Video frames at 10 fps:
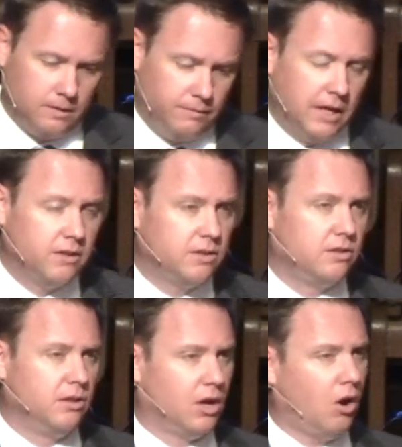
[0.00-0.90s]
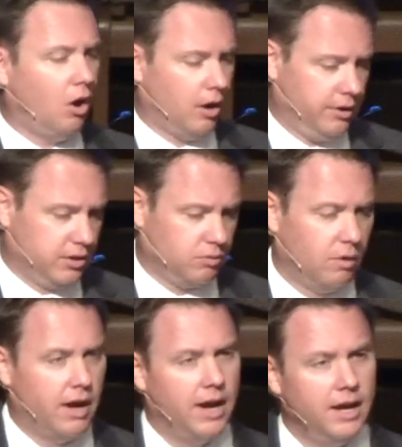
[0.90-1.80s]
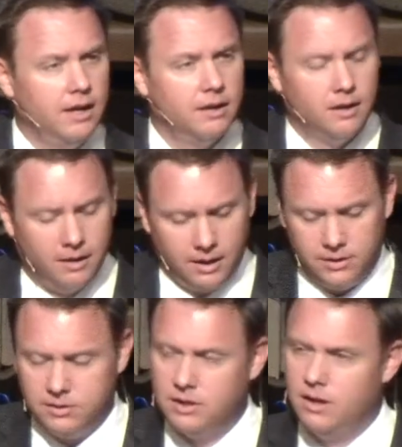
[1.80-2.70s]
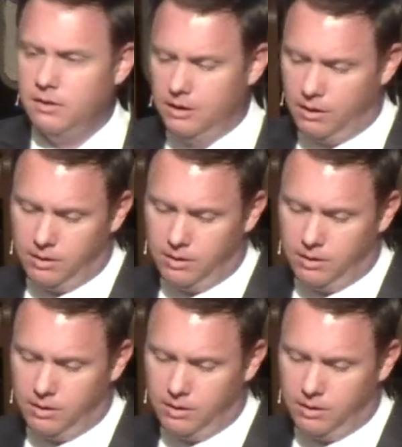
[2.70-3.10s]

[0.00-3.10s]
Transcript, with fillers: fix the car this way Instead of, you know,